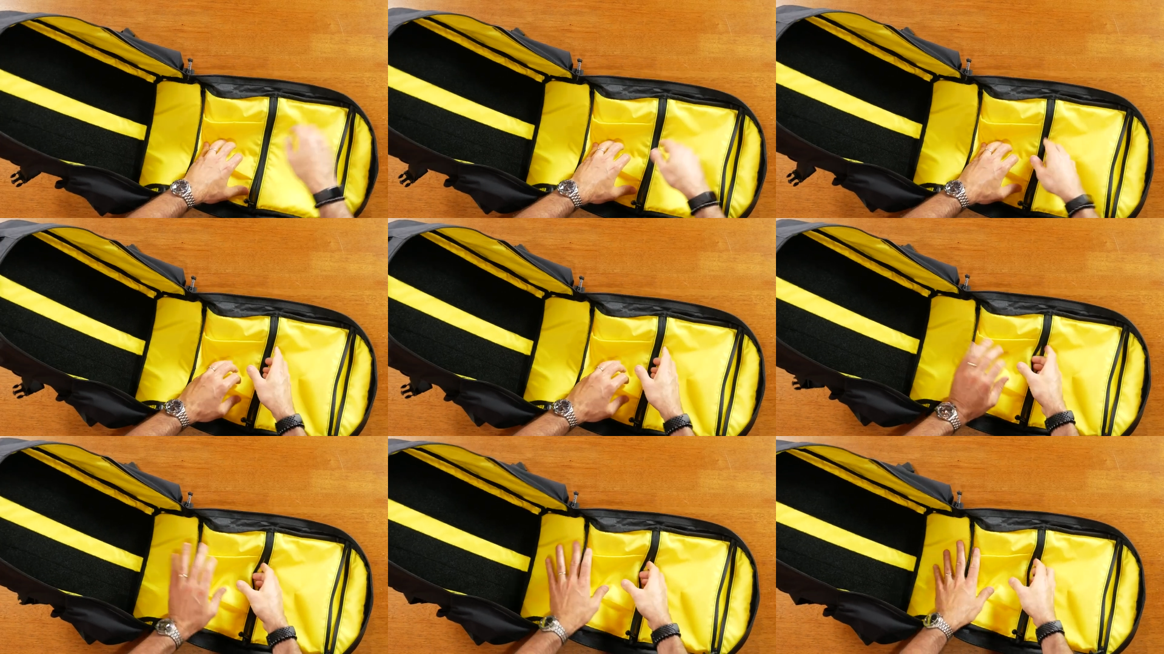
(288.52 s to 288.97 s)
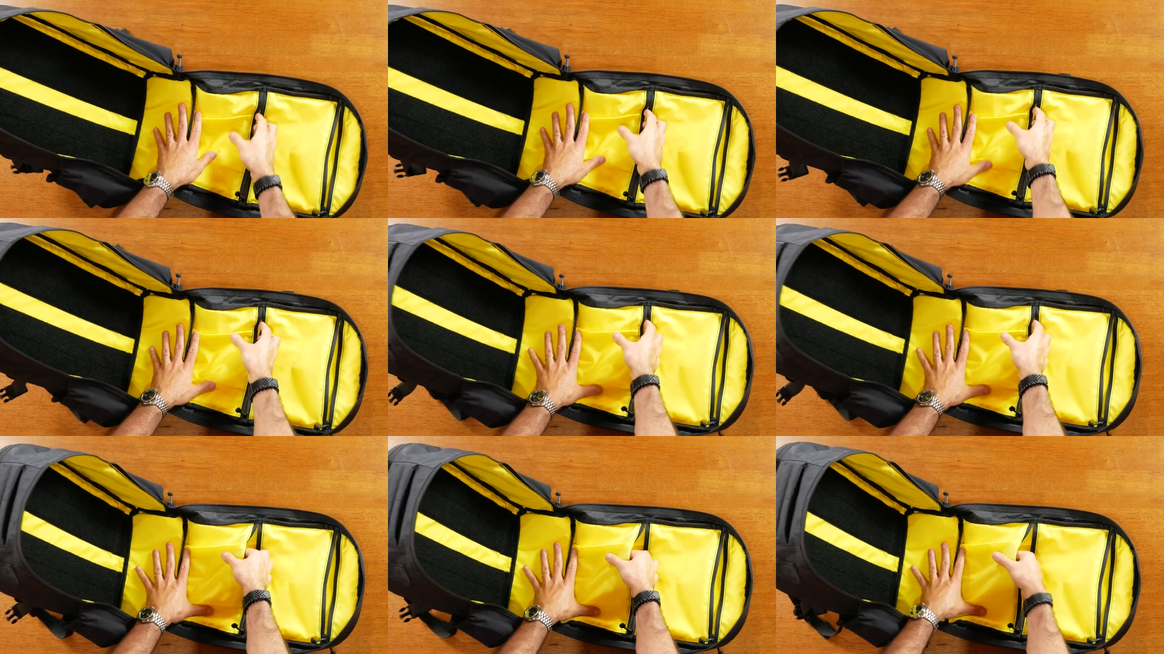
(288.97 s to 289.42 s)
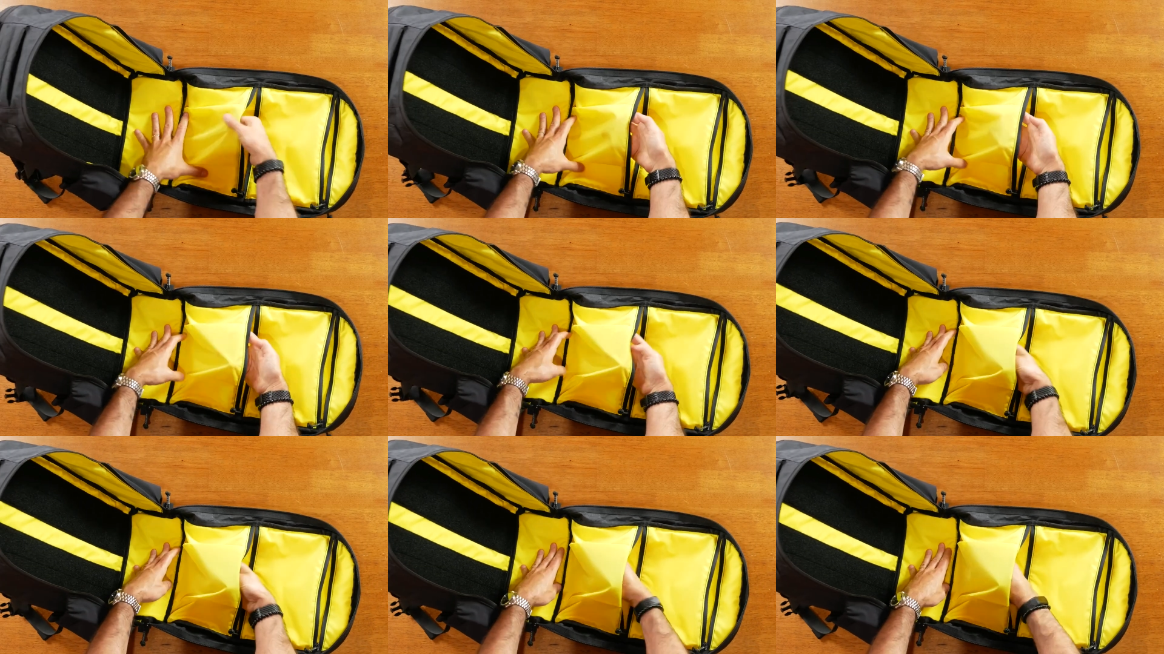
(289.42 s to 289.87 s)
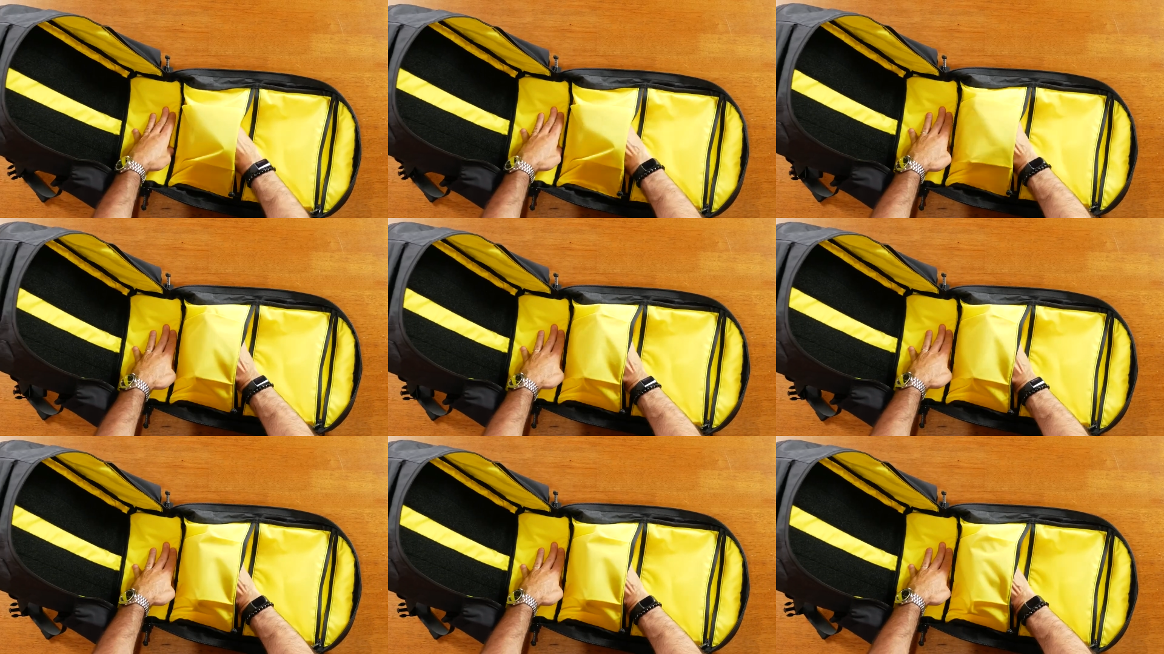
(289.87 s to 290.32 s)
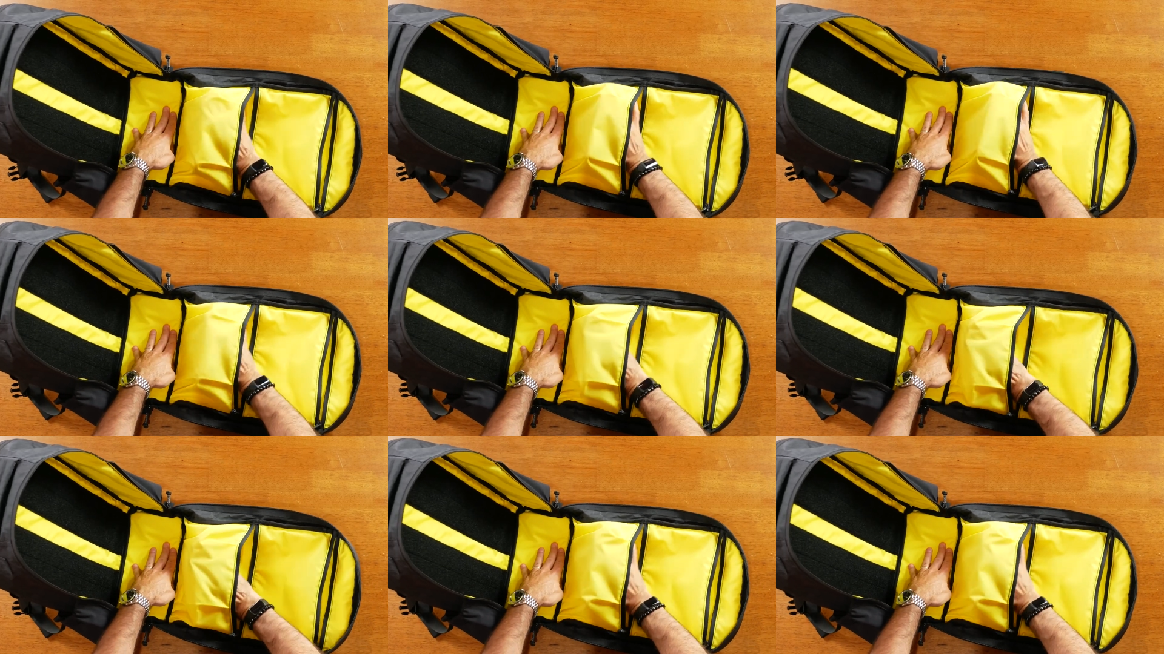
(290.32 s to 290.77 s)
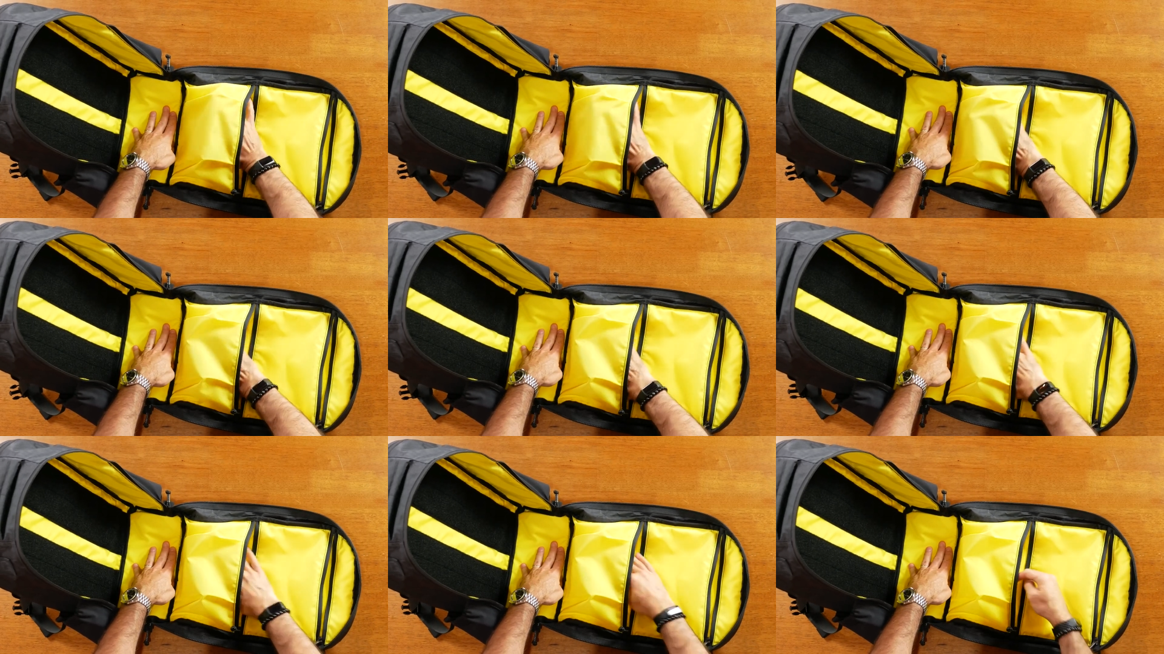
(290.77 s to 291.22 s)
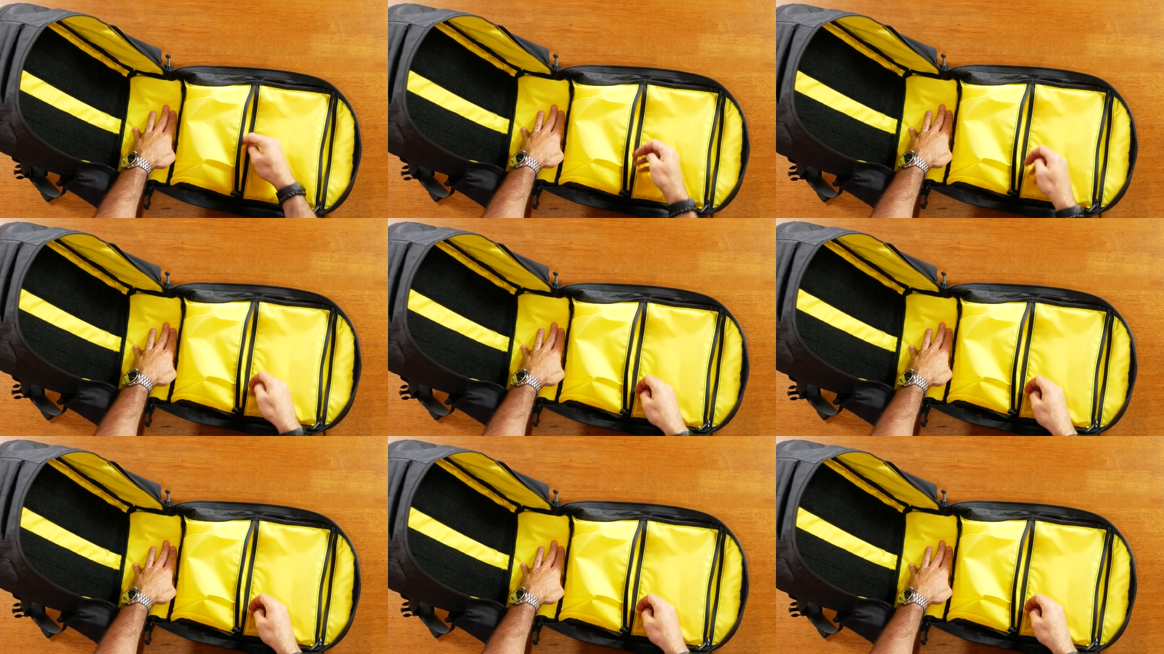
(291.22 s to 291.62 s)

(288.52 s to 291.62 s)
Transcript: [unreadable: no face in view]